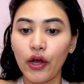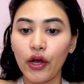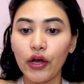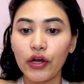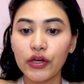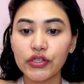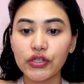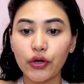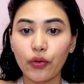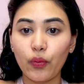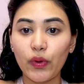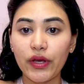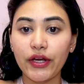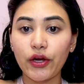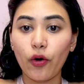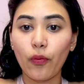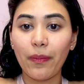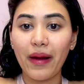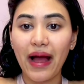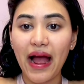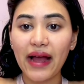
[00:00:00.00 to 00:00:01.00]
So we go
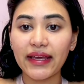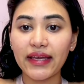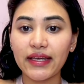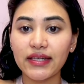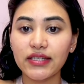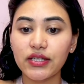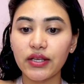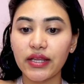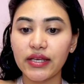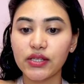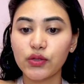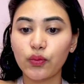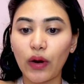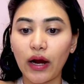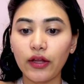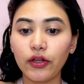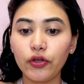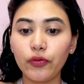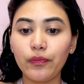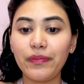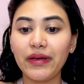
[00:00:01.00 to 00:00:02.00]
back into this while
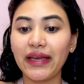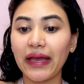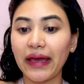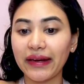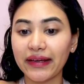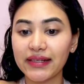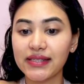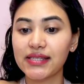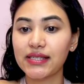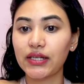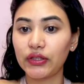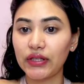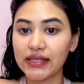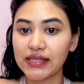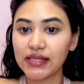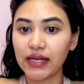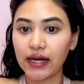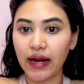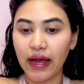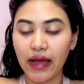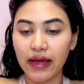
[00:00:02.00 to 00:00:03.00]
loop, beginning is still less
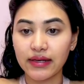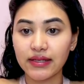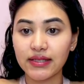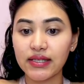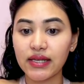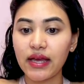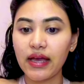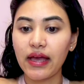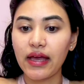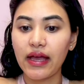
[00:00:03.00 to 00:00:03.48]
than end.